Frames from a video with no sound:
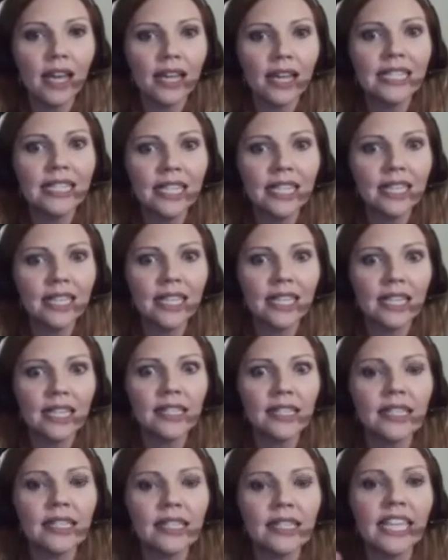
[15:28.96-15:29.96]
idea
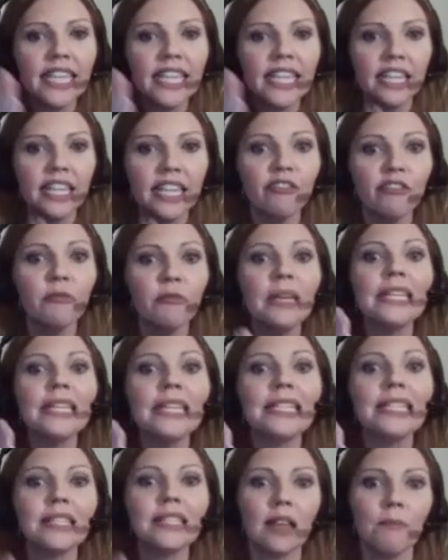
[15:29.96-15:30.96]
is give me
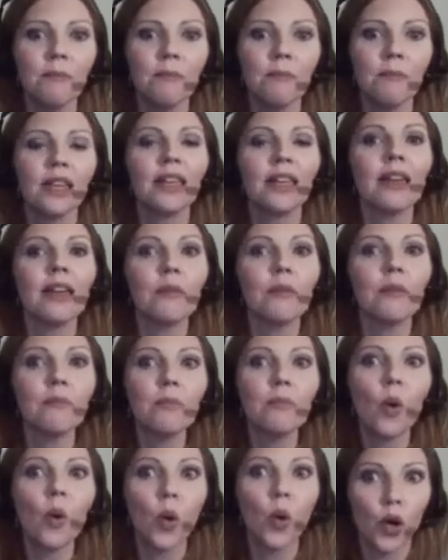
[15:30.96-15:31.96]
something
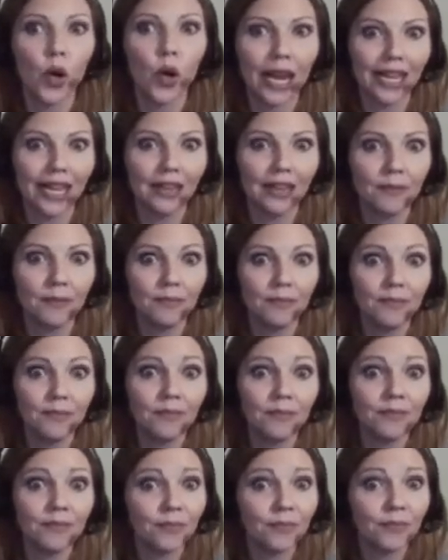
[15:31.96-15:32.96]
boring,
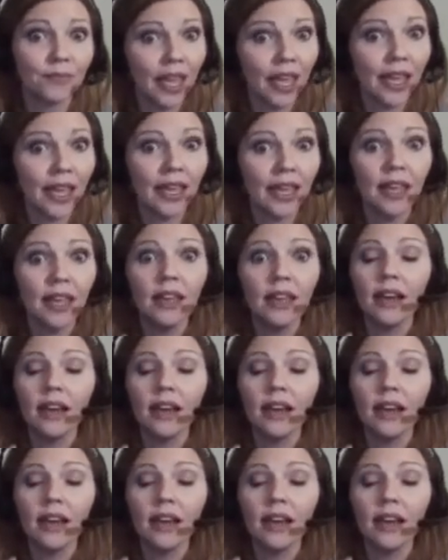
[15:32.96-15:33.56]
okay?